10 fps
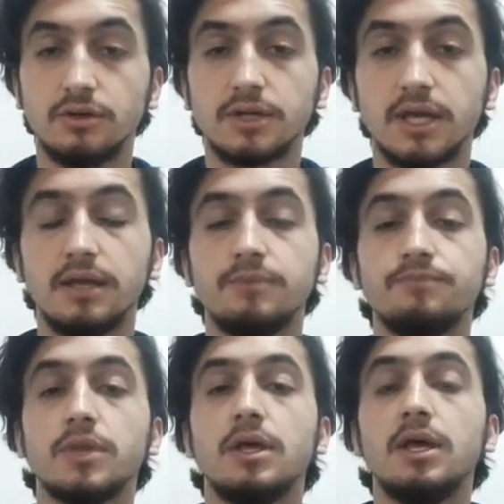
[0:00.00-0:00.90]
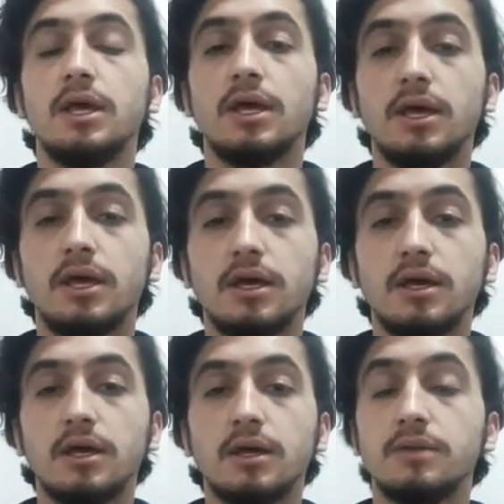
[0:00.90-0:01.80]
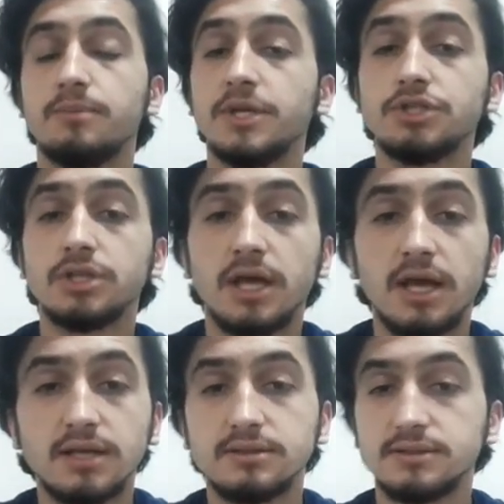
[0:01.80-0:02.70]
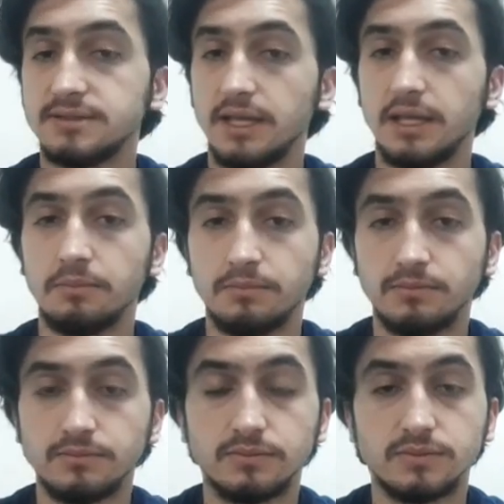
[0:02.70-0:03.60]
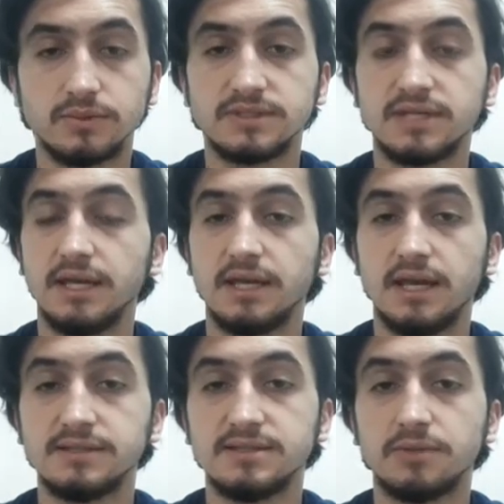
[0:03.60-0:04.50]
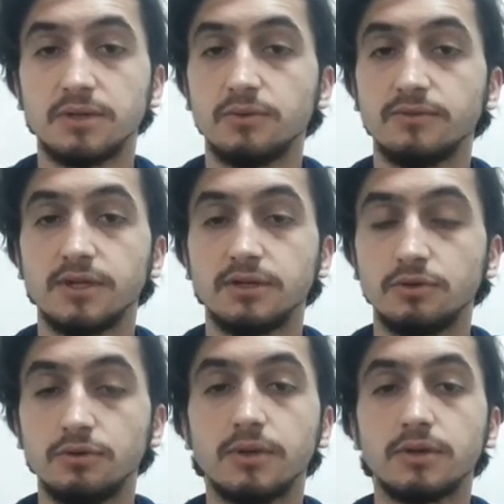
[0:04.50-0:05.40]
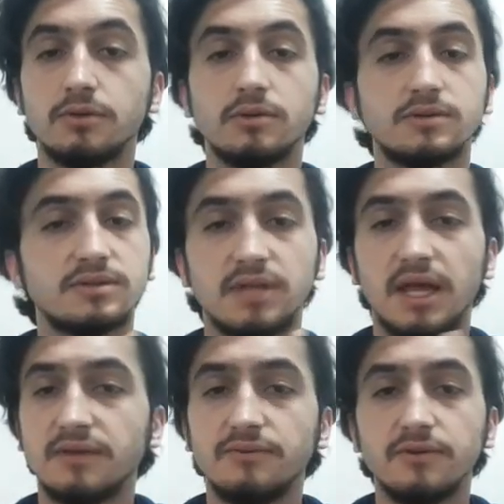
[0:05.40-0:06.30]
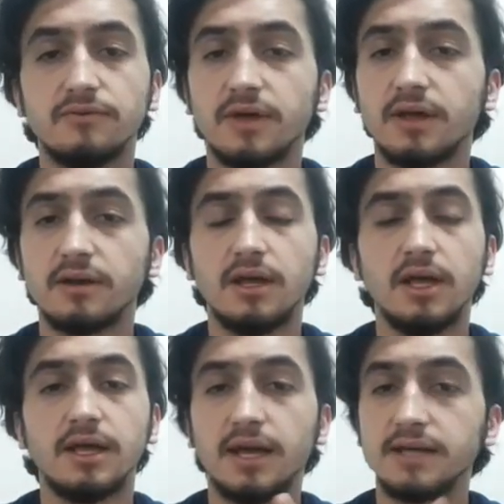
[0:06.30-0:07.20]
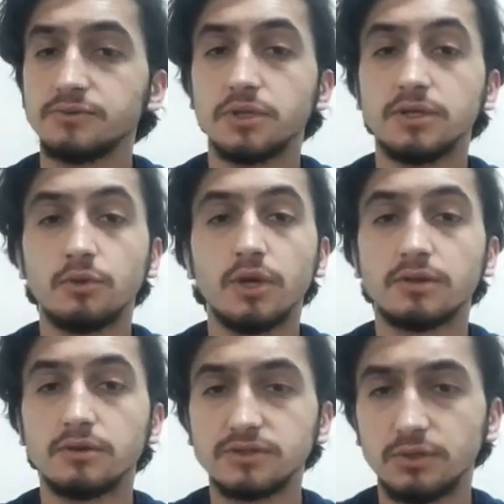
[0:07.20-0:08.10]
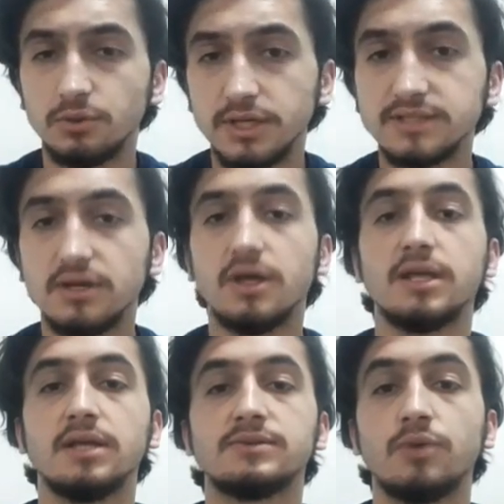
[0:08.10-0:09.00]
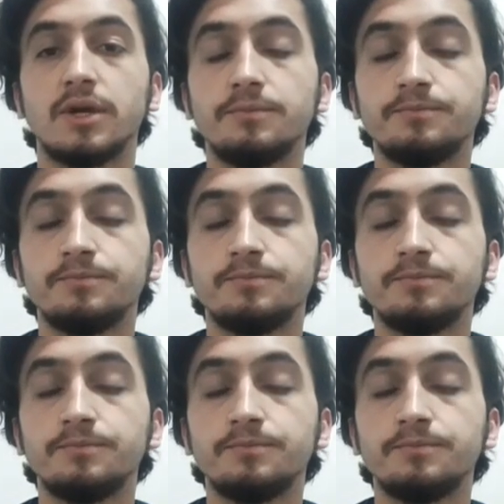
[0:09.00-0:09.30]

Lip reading: Okay, the patient has the same sign and symptom of the tuberculosis, like fever, night sweating, weight loss, anorexia, and elsewhere.